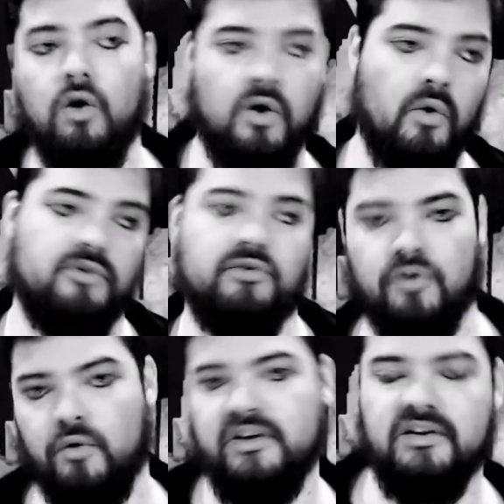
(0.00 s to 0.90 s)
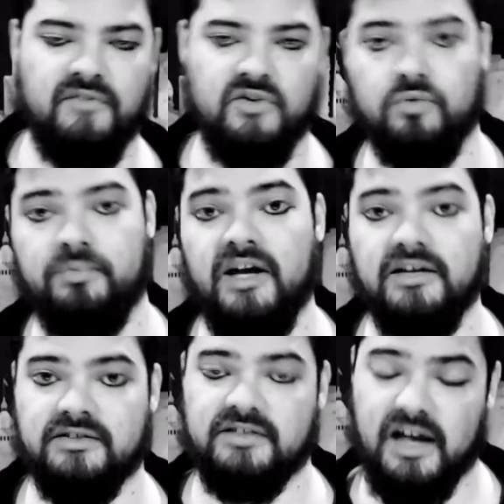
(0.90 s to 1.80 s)
going to their own individual
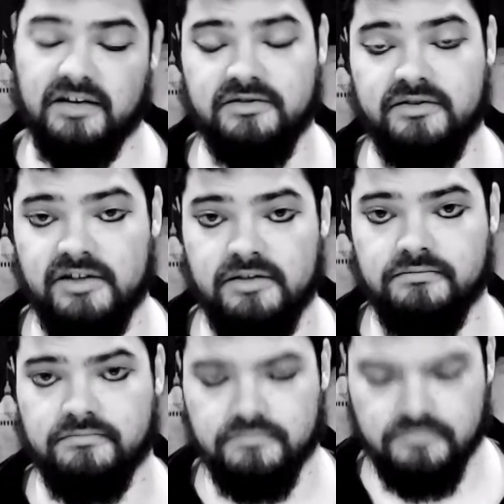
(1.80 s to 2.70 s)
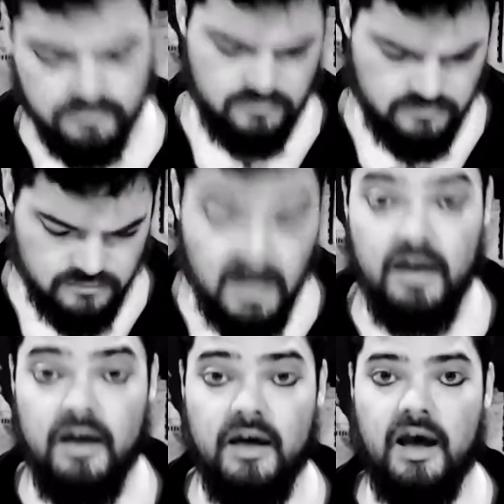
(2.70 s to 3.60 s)
places constantly.
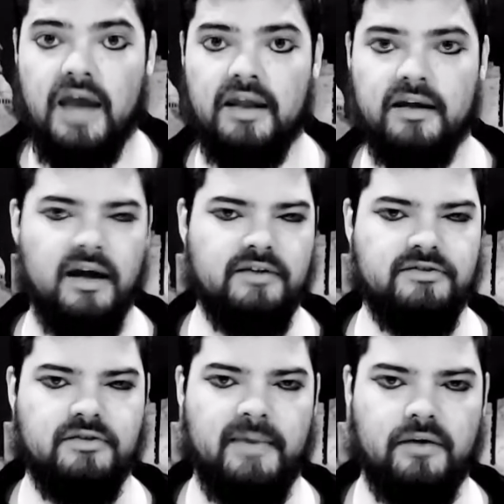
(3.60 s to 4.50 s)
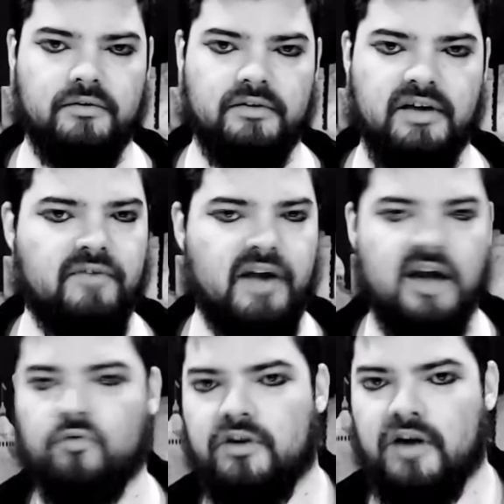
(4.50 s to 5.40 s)
And again, it's about giving
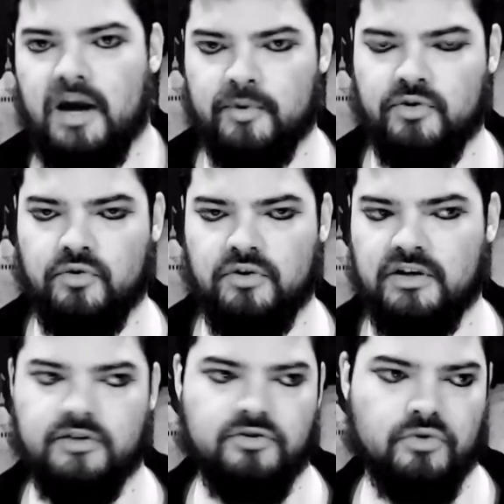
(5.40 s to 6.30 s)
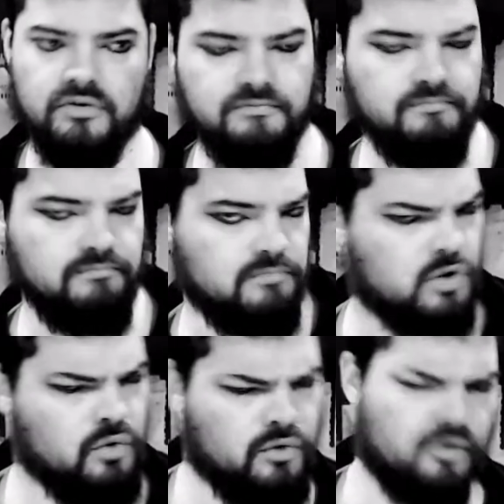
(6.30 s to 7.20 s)
everyone an opportunity to sort of
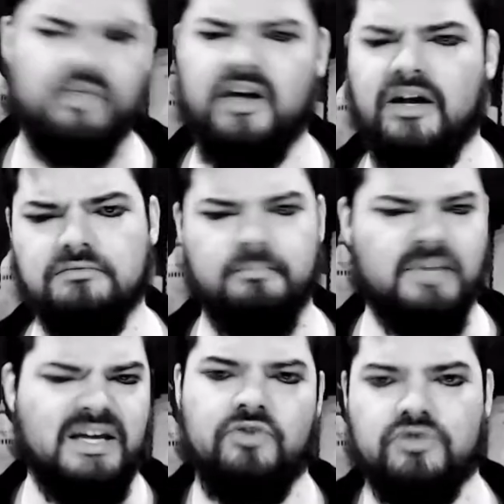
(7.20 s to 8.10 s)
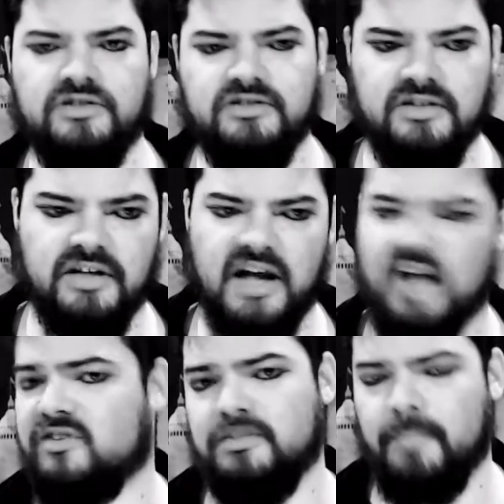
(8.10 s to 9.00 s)
do their thing, be interesting,
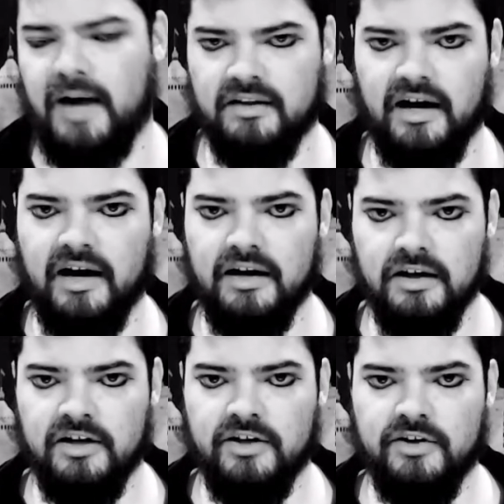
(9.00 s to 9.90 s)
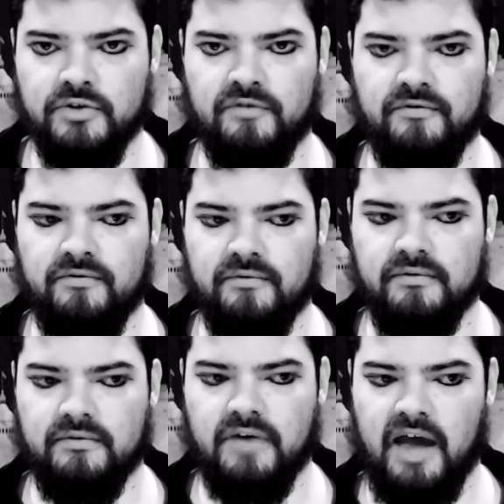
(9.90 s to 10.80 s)
have the spotlight. So if
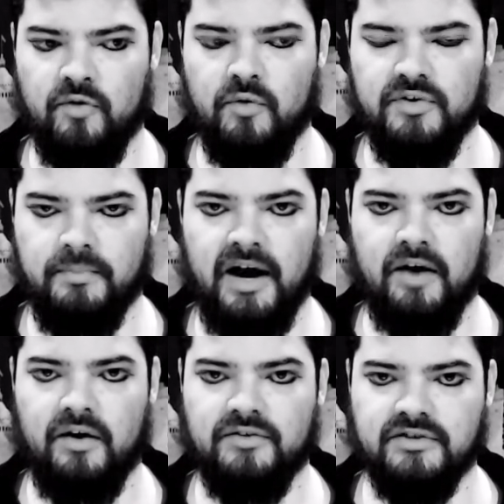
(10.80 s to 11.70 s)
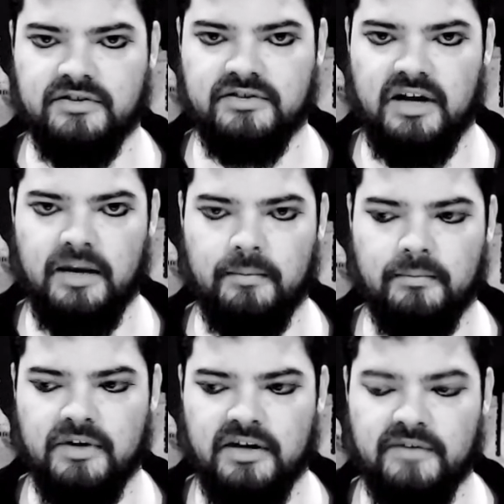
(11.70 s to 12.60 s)
everyone's background's the
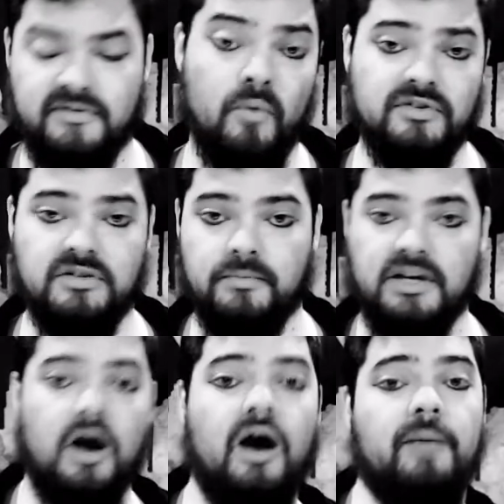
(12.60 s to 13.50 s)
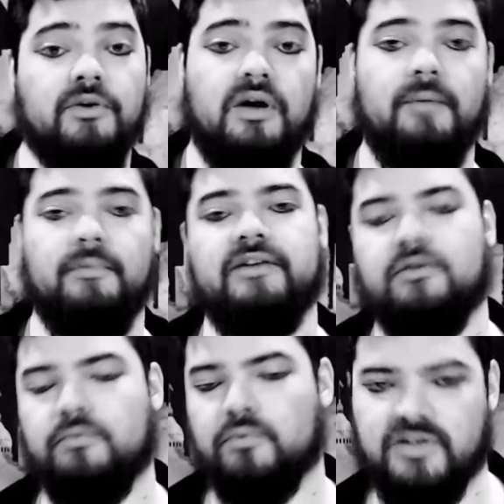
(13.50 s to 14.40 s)
same, someone's to be, I'm like
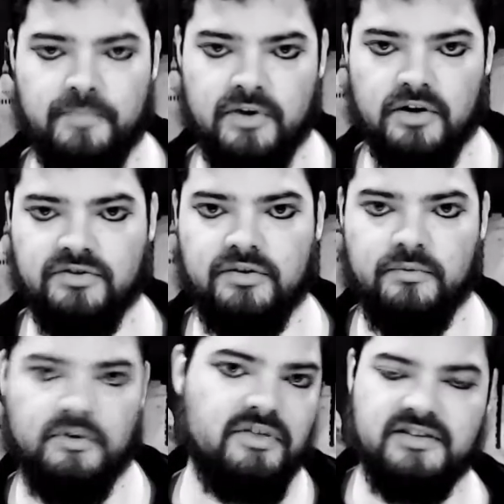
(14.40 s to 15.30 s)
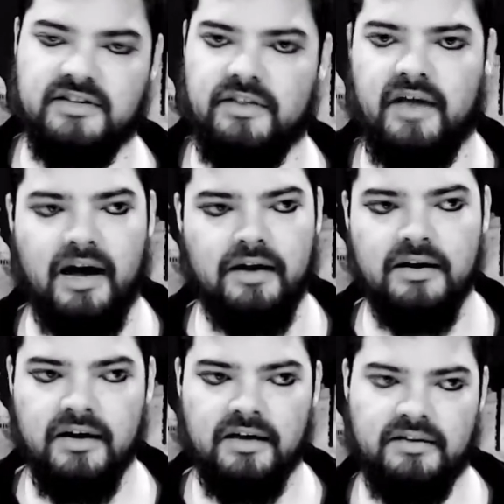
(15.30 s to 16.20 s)
the rich person with this and that,
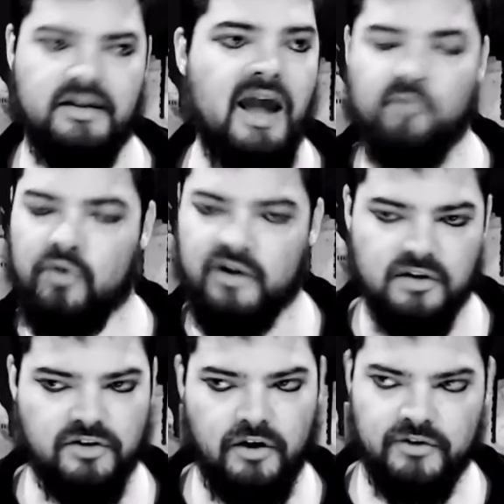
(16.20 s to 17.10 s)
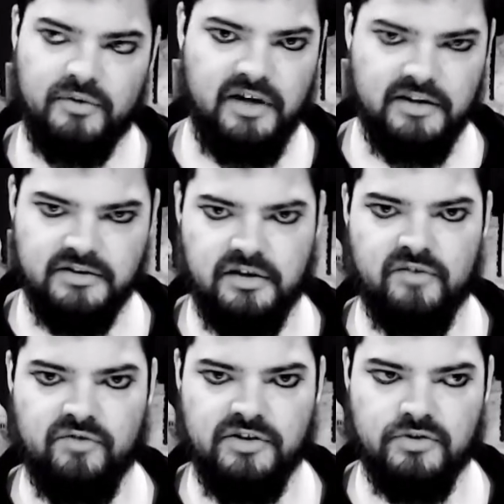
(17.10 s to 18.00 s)
and then everyone else also takes a ton
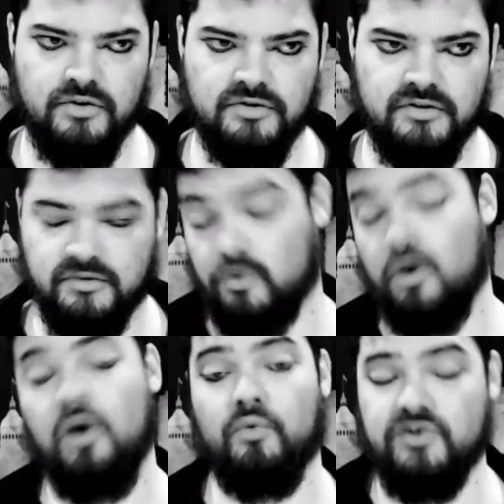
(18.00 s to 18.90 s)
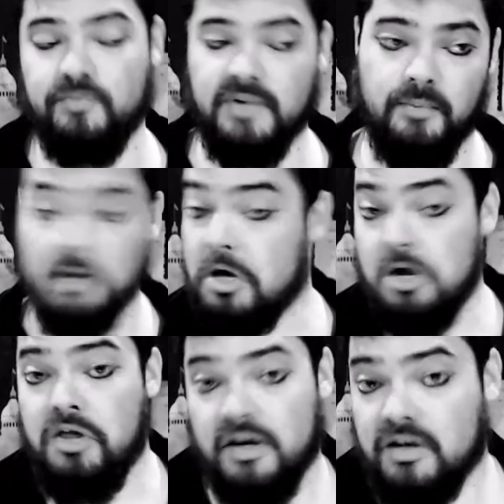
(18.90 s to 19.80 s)
of resources, and we're all rich people.
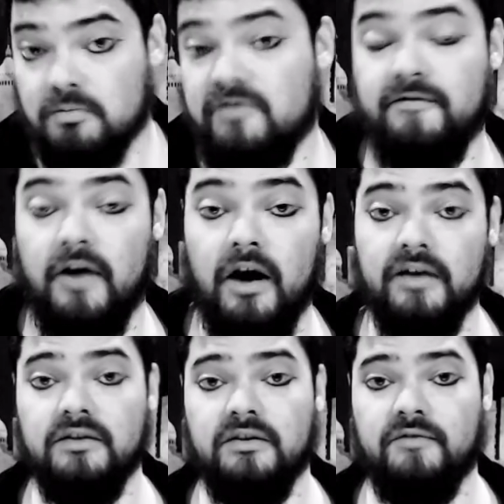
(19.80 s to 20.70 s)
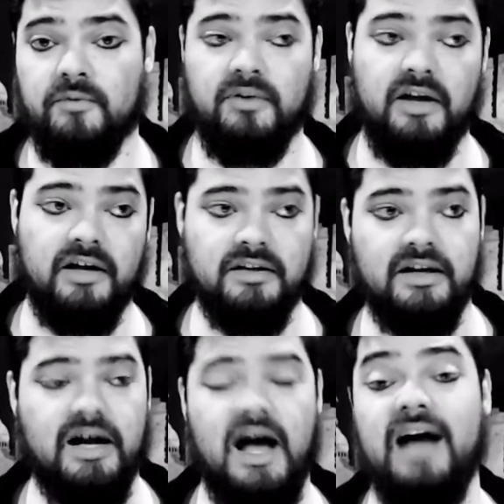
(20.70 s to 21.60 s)
That could be fun if you're playing
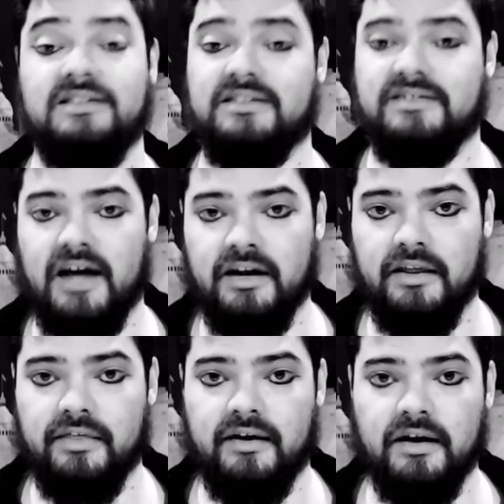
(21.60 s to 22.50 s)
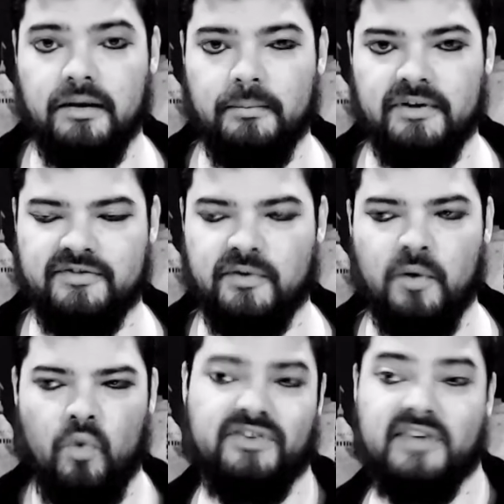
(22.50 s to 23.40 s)
like a high society thing, but if
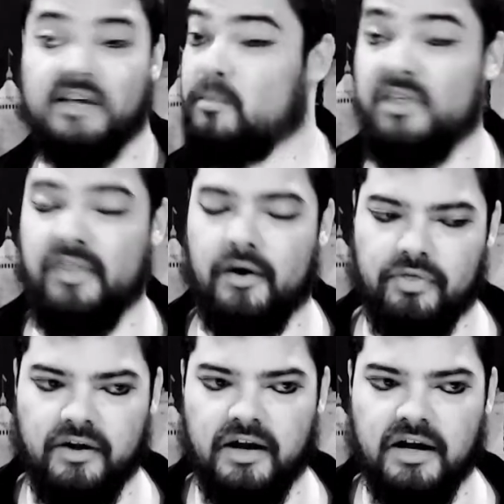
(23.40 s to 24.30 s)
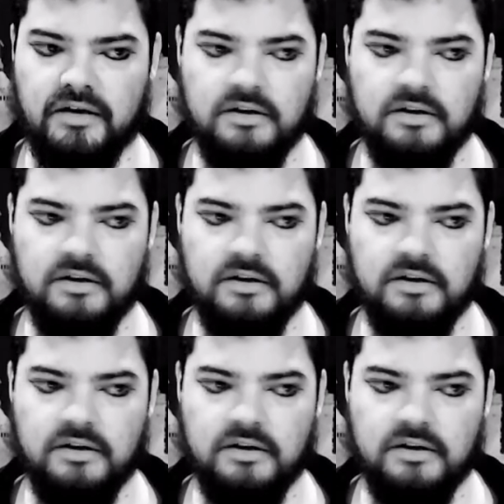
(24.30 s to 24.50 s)
someone wants that to be their thing,